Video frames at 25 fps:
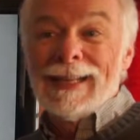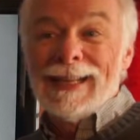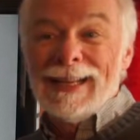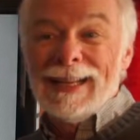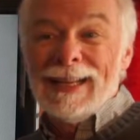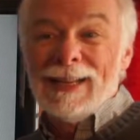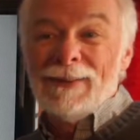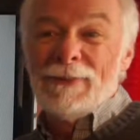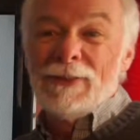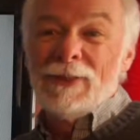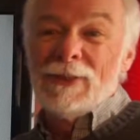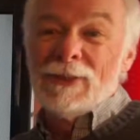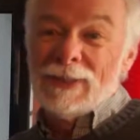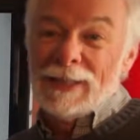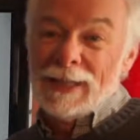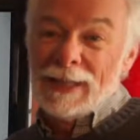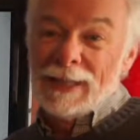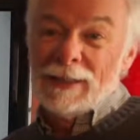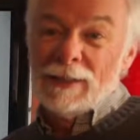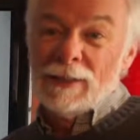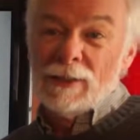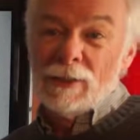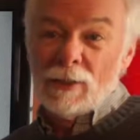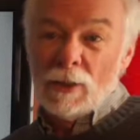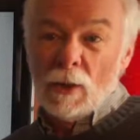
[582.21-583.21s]
if you
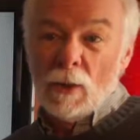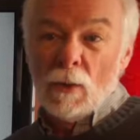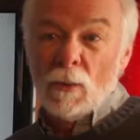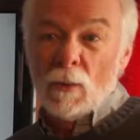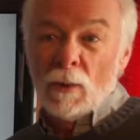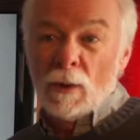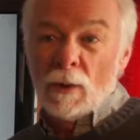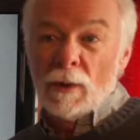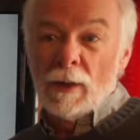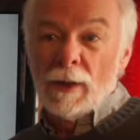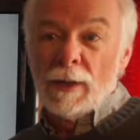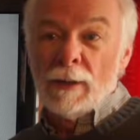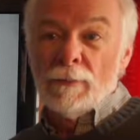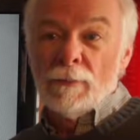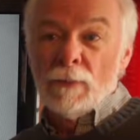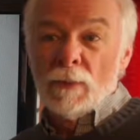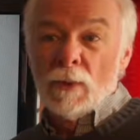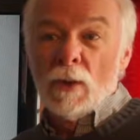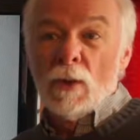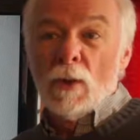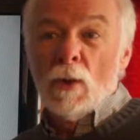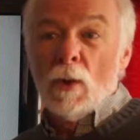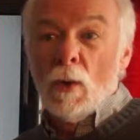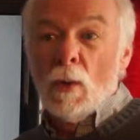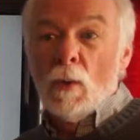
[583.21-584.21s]
didn't, don't worry.
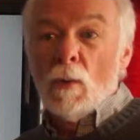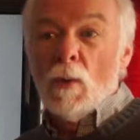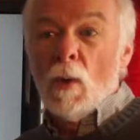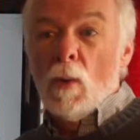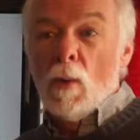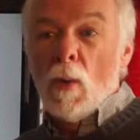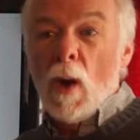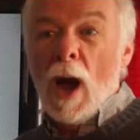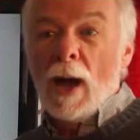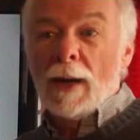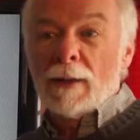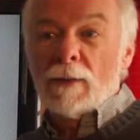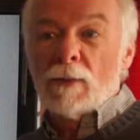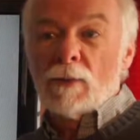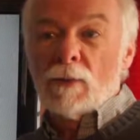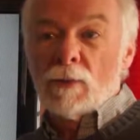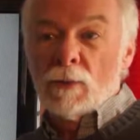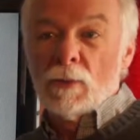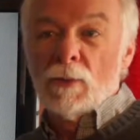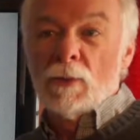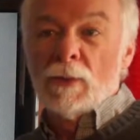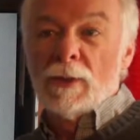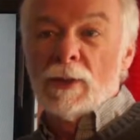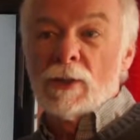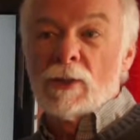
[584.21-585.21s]
We'll walk
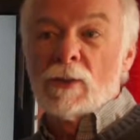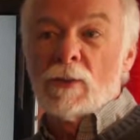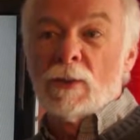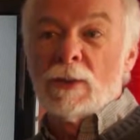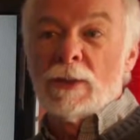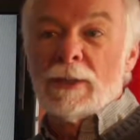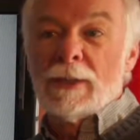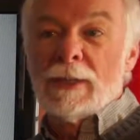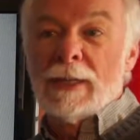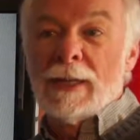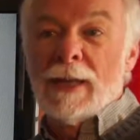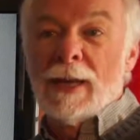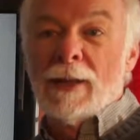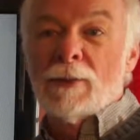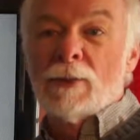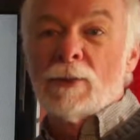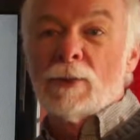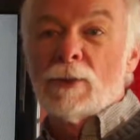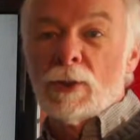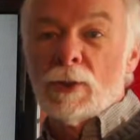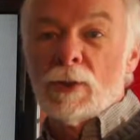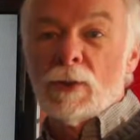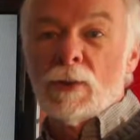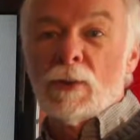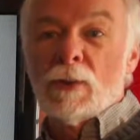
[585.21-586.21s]
through this one together
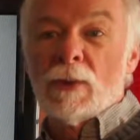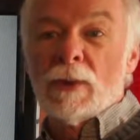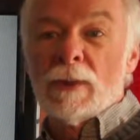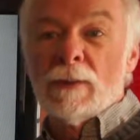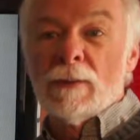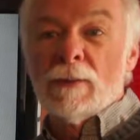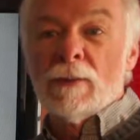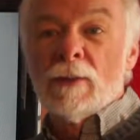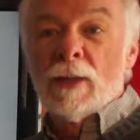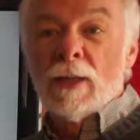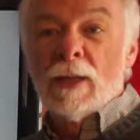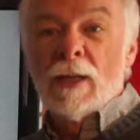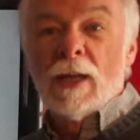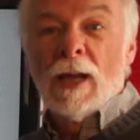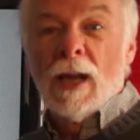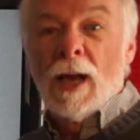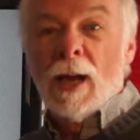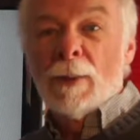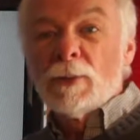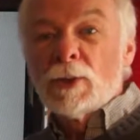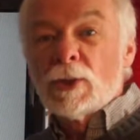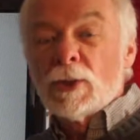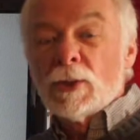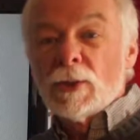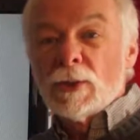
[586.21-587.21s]
too, and
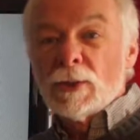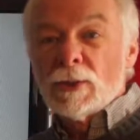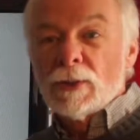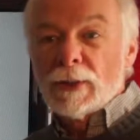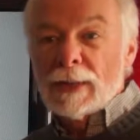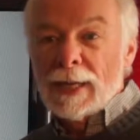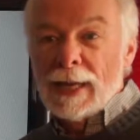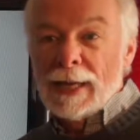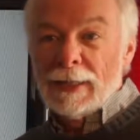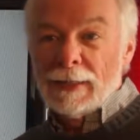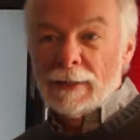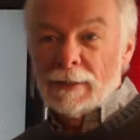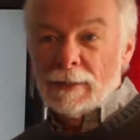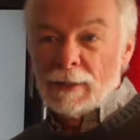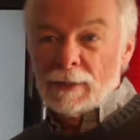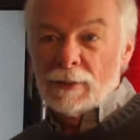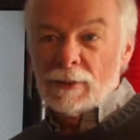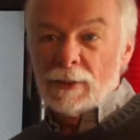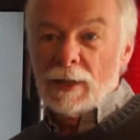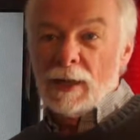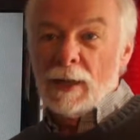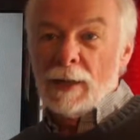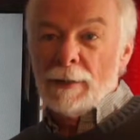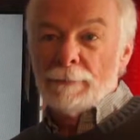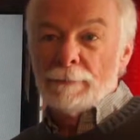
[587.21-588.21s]
I'm sure you'll get it
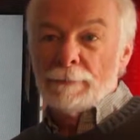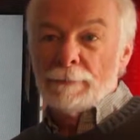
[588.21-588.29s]
this time.